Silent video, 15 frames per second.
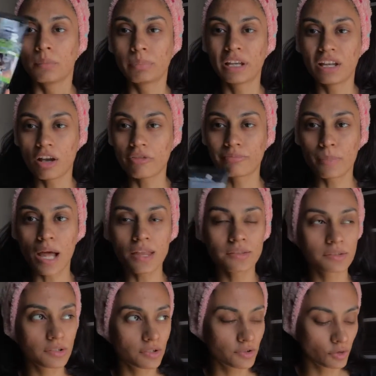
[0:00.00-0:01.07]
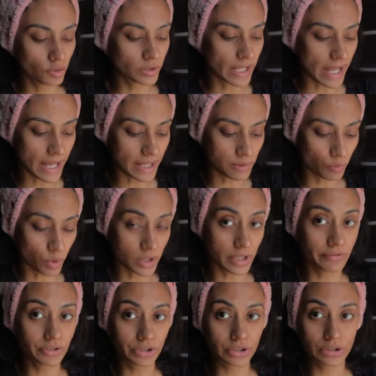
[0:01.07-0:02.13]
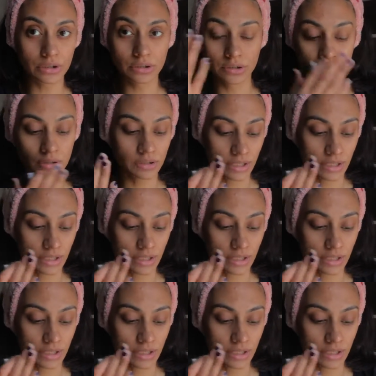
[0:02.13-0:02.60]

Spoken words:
peel off mask so that whatever